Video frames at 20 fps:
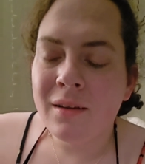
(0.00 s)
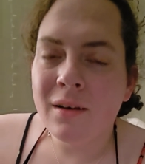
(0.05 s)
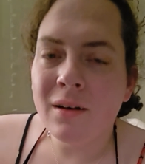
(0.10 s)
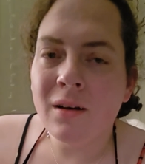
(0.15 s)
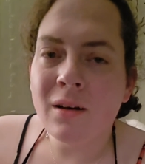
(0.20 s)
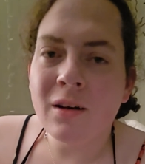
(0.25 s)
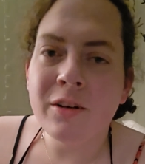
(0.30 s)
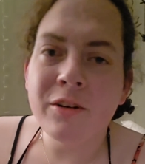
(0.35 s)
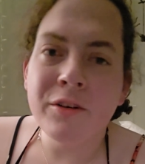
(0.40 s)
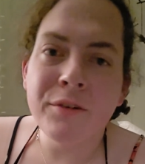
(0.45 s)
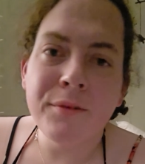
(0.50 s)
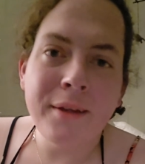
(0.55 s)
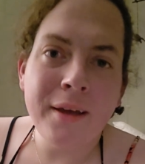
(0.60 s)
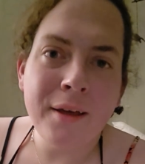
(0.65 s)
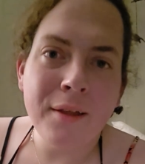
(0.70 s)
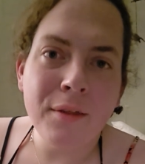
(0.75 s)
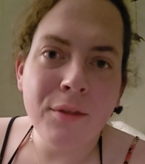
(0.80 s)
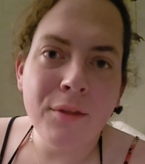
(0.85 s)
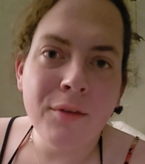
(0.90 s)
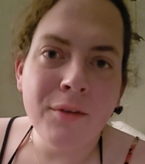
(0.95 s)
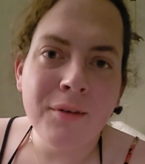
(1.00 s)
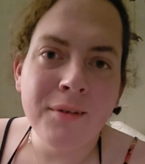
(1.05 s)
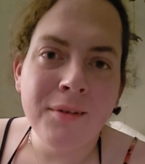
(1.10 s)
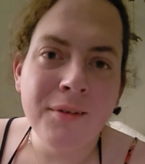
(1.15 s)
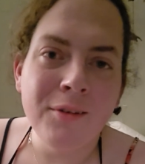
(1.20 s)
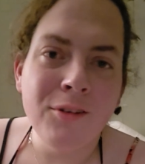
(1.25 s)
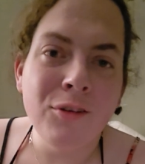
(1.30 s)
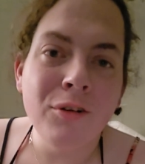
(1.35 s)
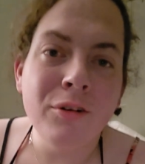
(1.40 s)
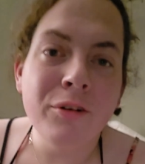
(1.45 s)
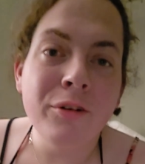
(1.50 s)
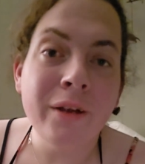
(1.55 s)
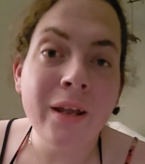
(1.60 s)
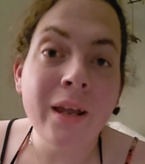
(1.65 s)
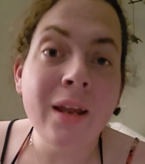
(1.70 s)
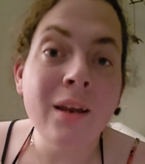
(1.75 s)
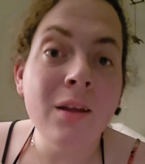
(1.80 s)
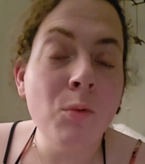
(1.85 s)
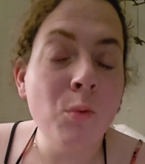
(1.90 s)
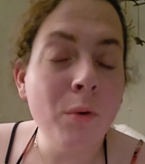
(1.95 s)
on her death to
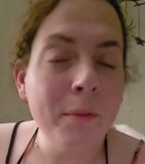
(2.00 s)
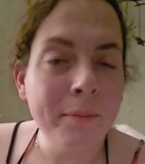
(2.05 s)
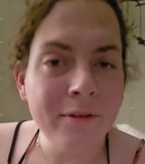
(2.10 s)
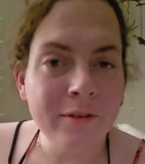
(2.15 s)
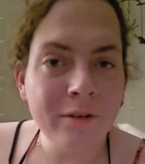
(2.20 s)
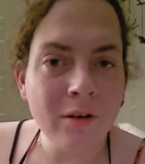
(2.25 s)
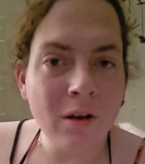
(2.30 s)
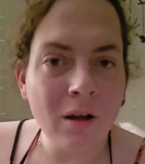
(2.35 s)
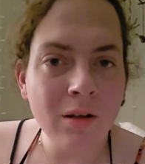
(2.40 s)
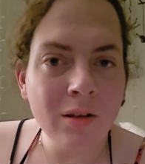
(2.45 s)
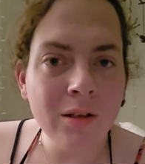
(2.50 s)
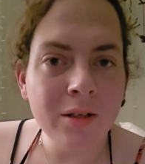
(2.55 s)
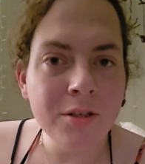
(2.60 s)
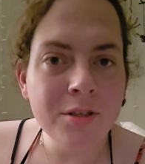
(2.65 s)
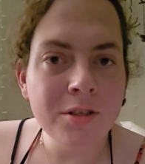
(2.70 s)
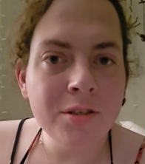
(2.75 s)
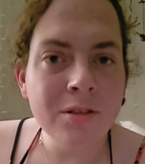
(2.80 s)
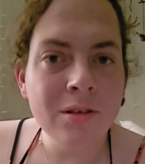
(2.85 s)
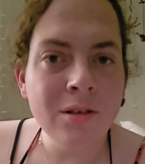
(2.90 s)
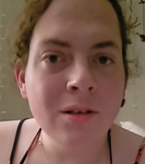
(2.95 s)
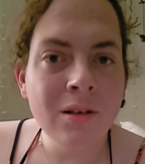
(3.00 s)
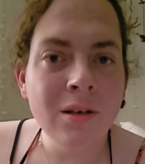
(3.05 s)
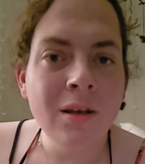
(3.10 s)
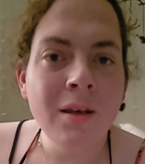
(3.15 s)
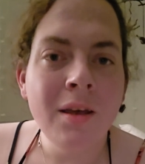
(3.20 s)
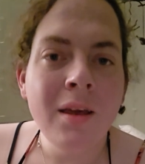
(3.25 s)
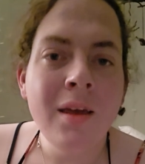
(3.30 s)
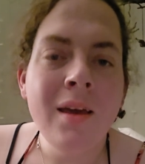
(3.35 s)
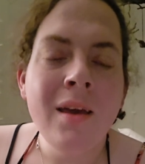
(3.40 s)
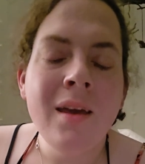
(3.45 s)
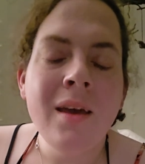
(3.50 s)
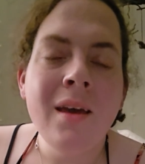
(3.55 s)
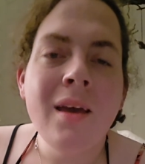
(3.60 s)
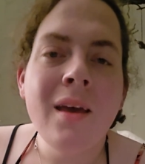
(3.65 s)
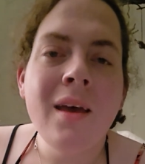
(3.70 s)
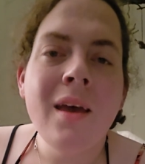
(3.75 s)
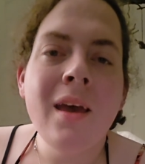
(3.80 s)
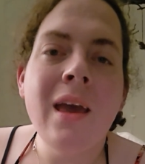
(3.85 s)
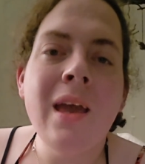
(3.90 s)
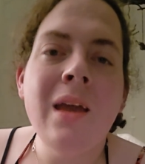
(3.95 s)
create a women's college,
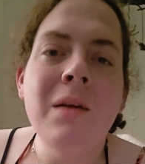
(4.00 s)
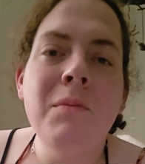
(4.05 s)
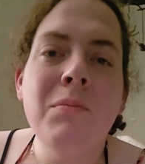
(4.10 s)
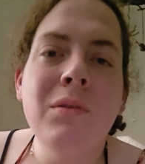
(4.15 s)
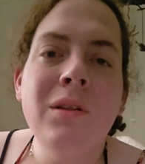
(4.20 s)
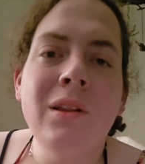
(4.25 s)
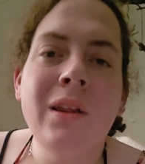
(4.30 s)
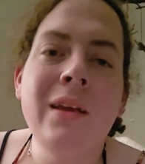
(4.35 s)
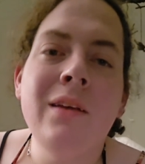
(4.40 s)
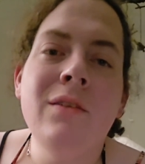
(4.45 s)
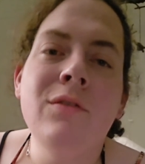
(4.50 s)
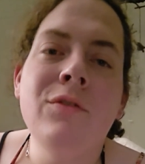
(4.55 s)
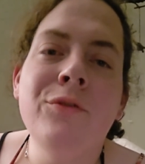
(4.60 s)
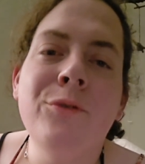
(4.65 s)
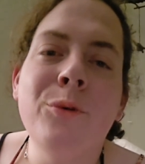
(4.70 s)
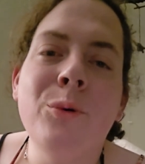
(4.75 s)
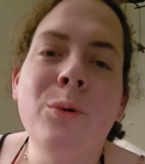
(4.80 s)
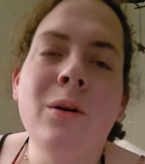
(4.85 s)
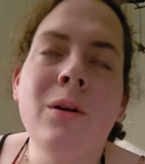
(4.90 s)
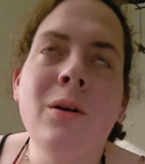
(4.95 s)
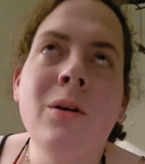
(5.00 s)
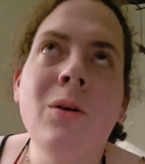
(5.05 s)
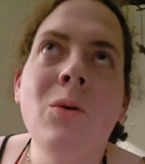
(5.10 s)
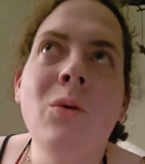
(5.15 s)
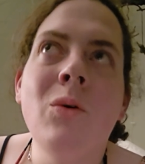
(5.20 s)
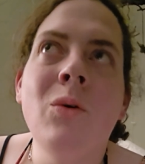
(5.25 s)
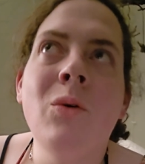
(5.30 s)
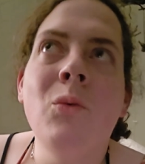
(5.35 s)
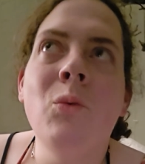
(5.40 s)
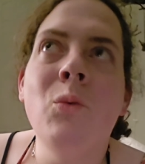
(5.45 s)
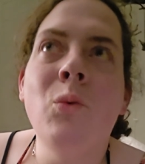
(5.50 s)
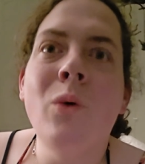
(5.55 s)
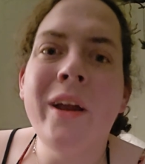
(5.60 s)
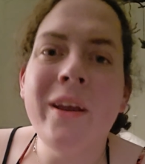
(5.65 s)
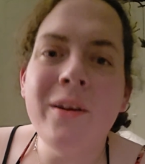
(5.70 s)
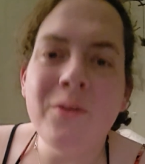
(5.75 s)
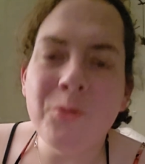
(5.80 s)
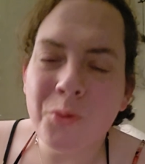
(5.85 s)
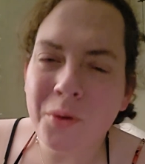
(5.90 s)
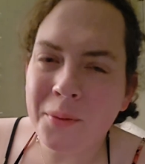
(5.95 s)
a place for
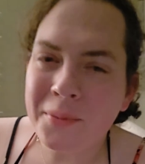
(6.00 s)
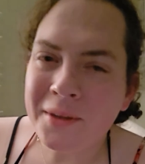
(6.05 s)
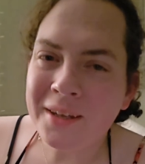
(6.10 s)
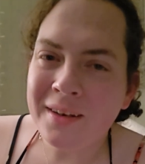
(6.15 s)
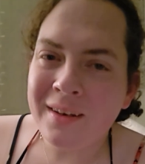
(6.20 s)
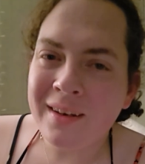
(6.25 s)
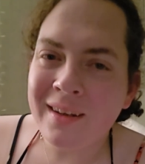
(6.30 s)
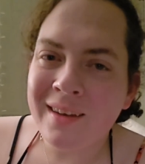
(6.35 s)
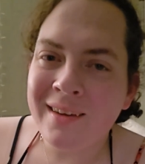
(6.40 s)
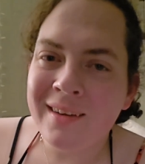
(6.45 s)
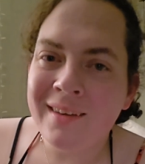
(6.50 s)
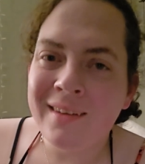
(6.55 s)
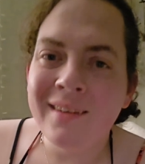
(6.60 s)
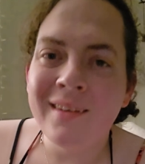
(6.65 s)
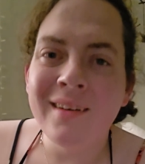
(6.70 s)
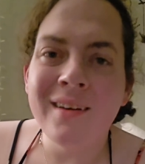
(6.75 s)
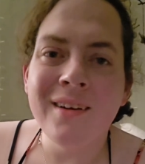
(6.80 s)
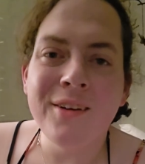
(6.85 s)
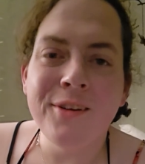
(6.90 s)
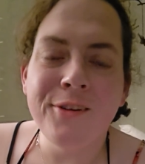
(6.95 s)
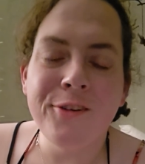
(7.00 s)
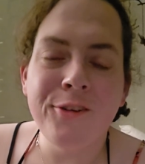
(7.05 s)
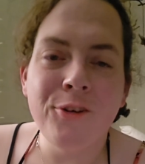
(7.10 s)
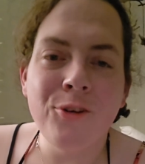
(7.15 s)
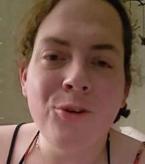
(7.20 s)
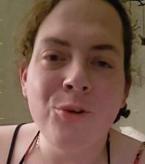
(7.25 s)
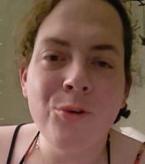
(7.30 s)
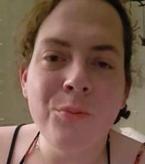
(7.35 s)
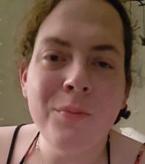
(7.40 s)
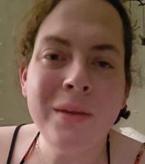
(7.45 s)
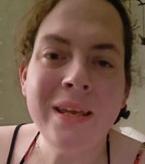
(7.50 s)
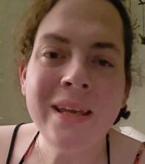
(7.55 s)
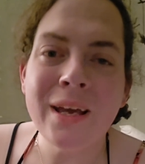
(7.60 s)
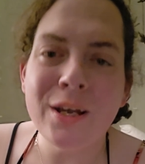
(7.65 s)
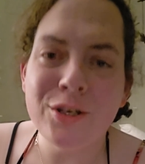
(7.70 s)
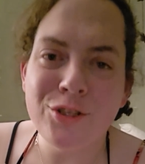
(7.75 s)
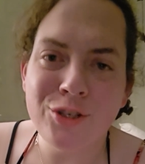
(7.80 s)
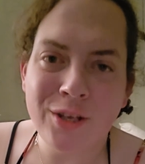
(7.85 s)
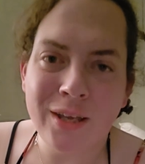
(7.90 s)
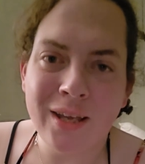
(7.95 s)
white women to be
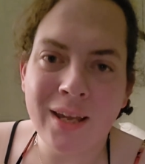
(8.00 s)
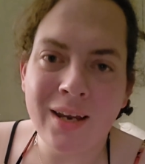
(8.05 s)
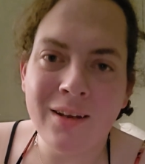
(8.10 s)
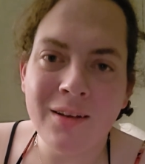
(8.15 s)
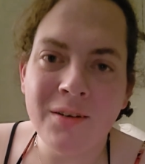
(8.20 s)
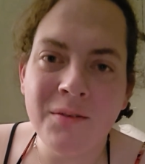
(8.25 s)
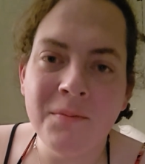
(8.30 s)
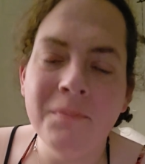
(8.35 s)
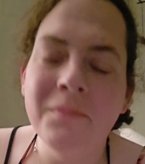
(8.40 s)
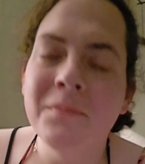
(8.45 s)
educated.